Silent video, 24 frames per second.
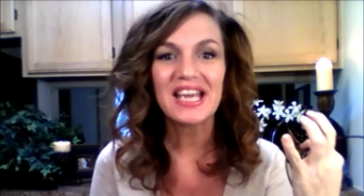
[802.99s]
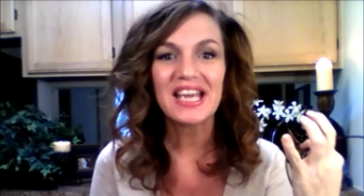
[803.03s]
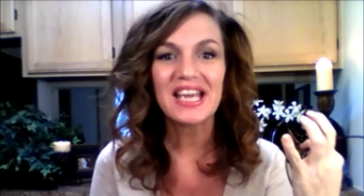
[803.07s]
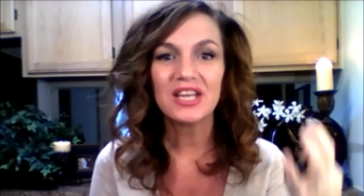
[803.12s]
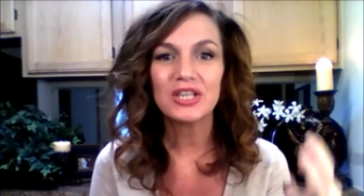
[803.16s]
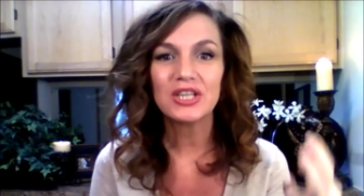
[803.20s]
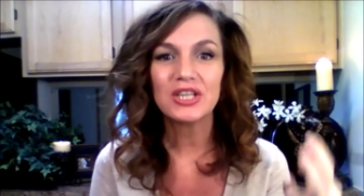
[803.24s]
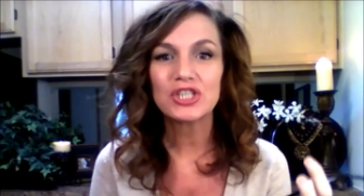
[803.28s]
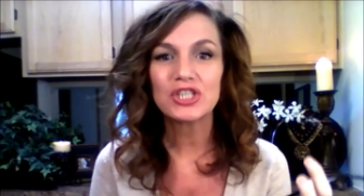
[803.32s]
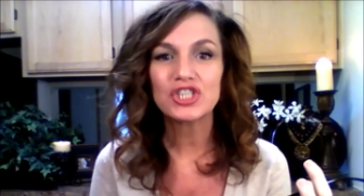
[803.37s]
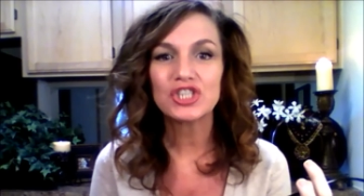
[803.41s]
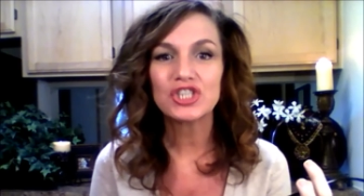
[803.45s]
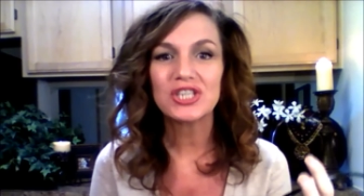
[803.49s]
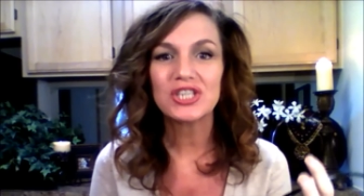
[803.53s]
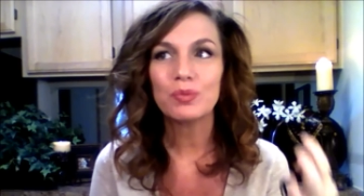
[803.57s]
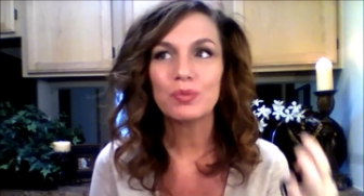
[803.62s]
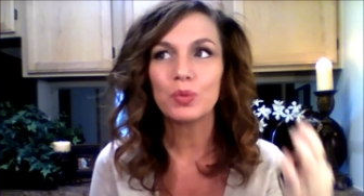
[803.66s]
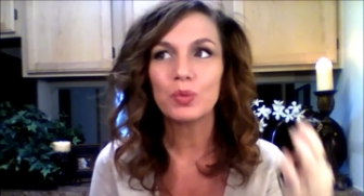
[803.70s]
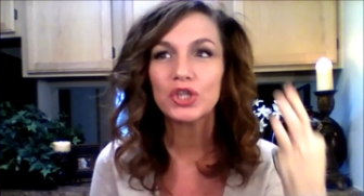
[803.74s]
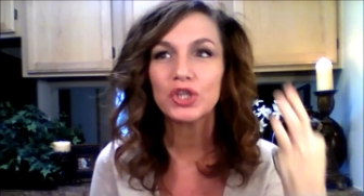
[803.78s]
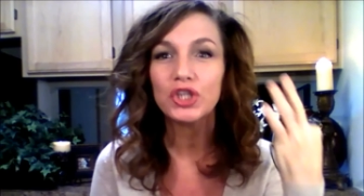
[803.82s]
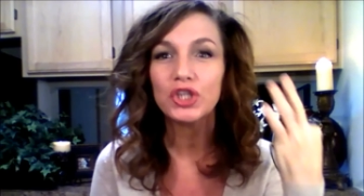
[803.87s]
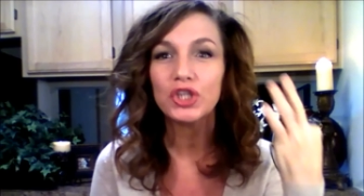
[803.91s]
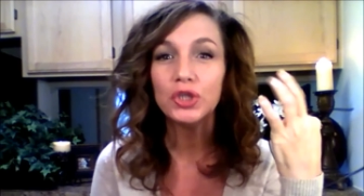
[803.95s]
energy
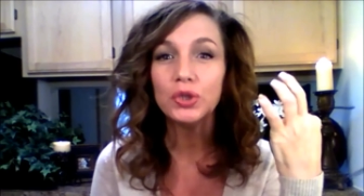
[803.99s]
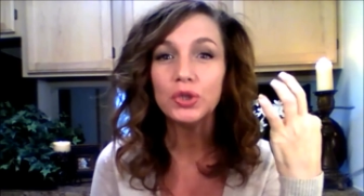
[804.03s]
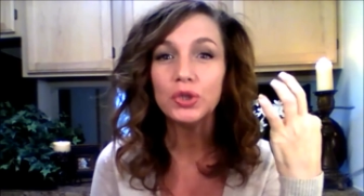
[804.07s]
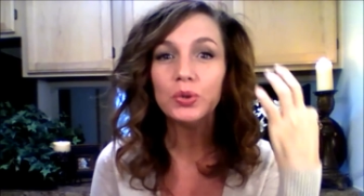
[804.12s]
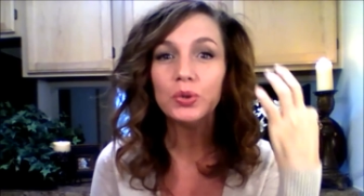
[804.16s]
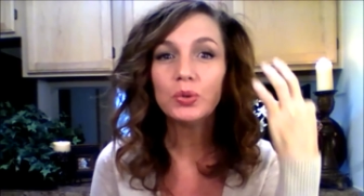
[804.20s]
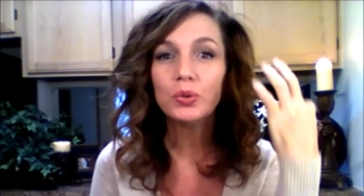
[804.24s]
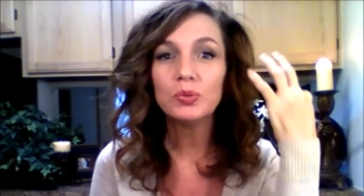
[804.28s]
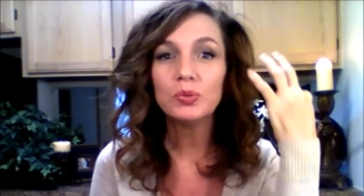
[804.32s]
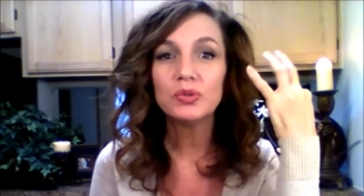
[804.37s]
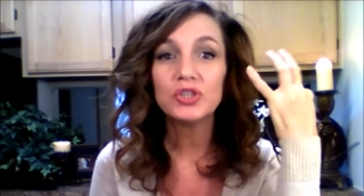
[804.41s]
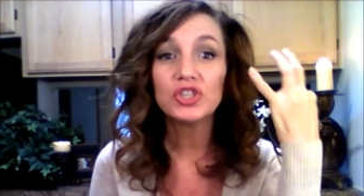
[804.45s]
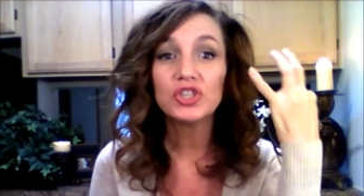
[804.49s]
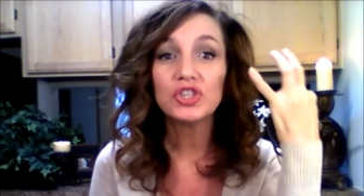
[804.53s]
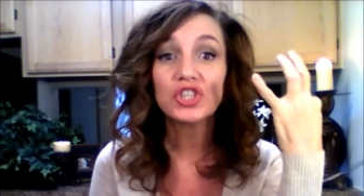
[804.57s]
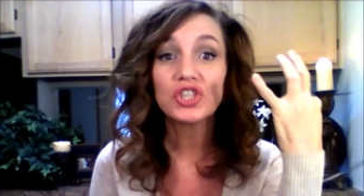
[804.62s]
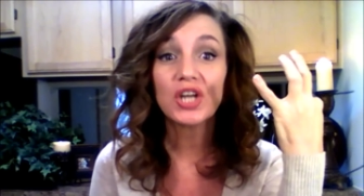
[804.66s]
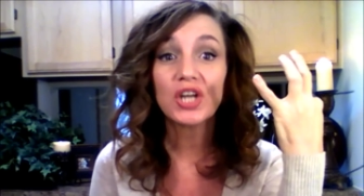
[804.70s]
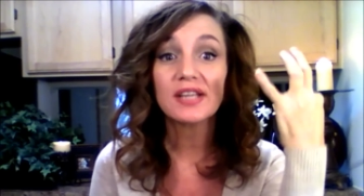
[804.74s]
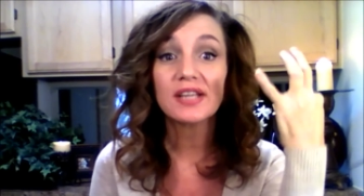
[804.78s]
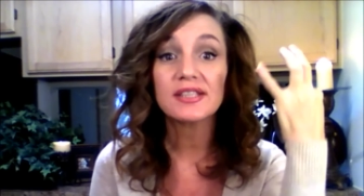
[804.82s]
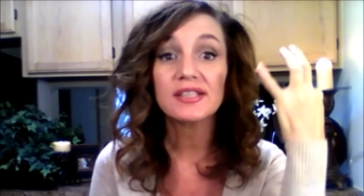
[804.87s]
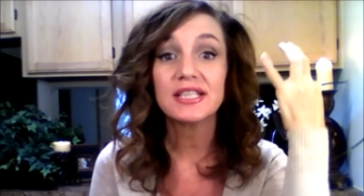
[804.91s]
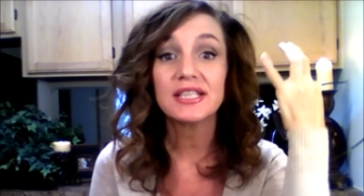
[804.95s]
where you
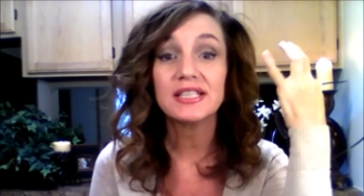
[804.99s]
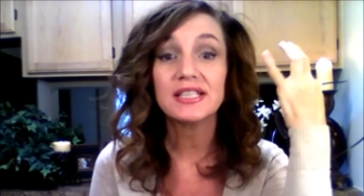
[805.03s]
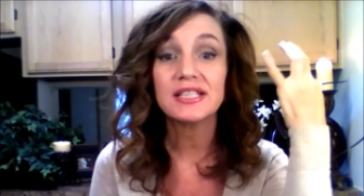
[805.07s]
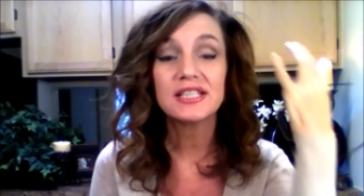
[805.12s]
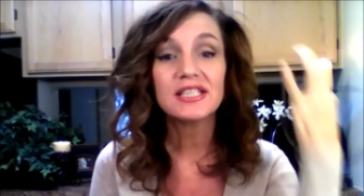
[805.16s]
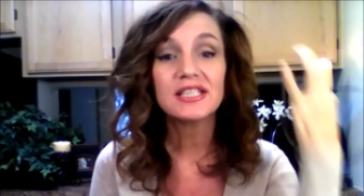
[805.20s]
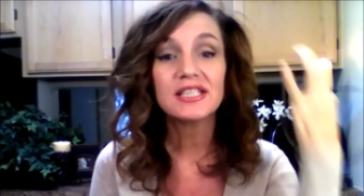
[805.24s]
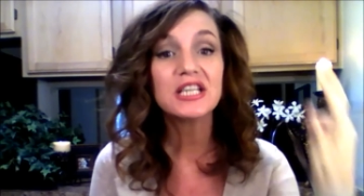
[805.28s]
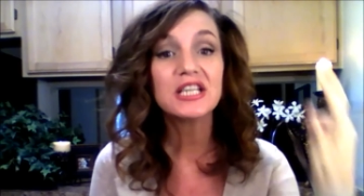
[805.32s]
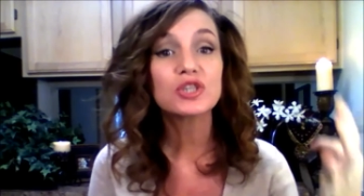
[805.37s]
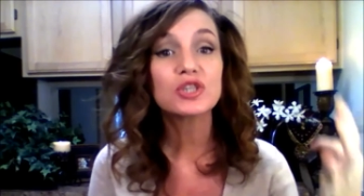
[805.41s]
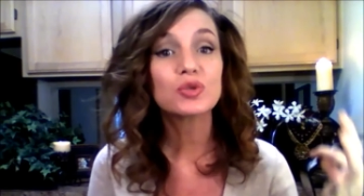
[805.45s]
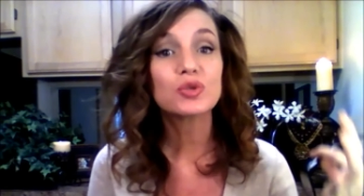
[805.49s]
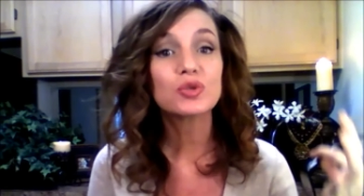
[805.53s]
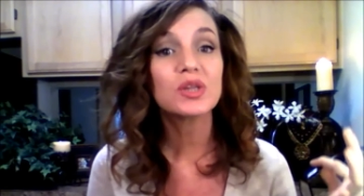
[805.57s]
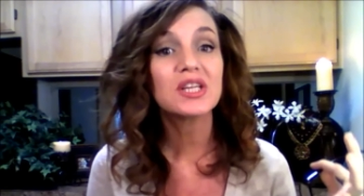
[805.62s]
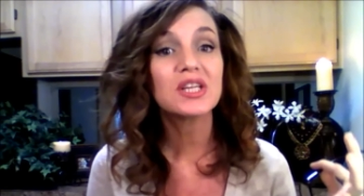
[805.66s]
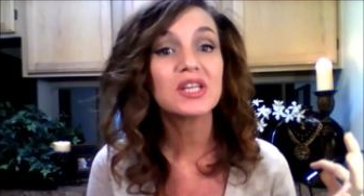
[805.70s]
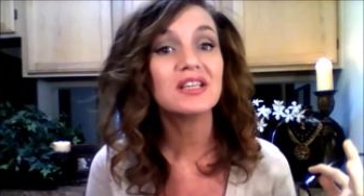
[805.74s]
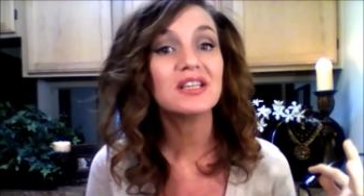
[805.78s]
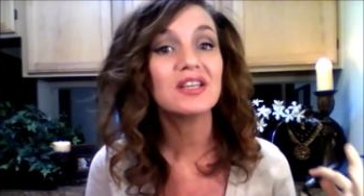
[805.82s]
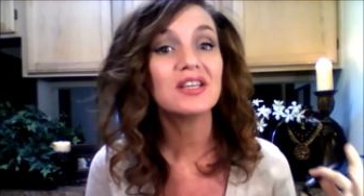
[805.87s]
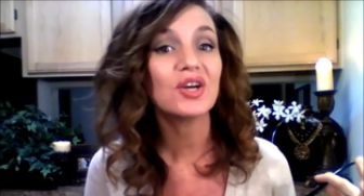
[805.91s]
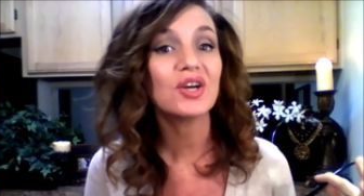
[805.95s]
just
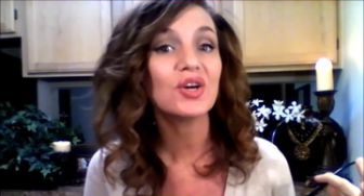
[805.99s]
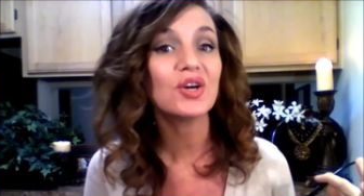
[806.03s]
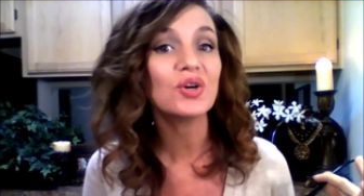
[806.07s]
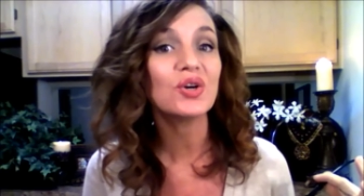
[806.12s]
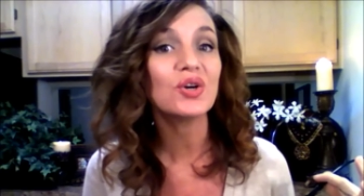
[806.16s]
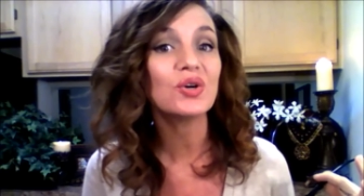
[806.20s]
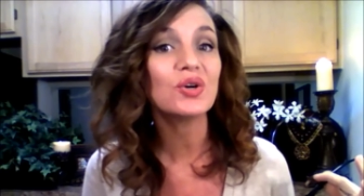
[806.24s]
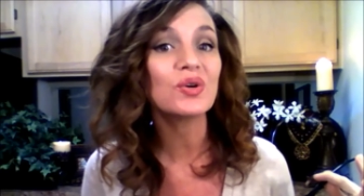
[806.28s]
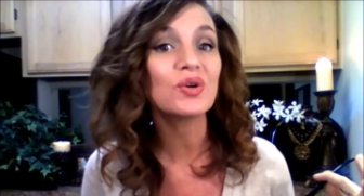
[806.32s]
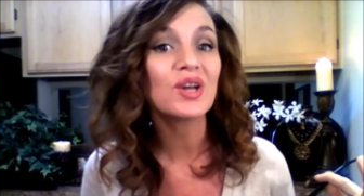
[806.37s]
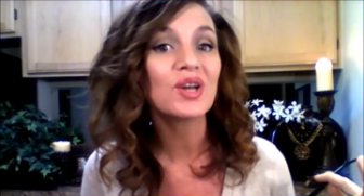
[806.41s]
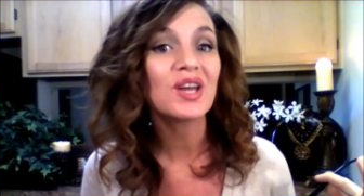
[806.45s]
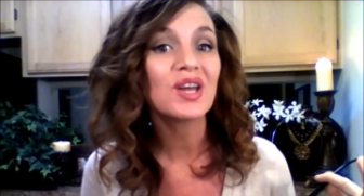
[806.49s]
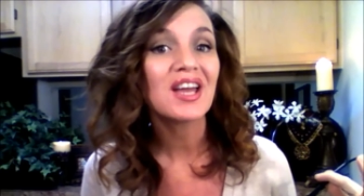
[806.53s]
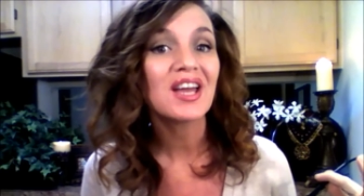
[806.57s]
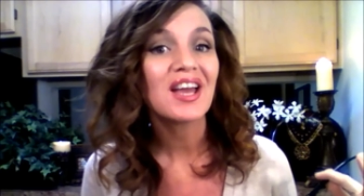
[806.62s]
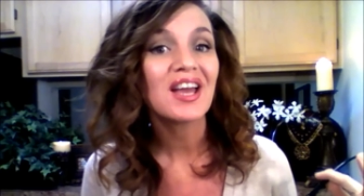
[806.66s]
instinctually know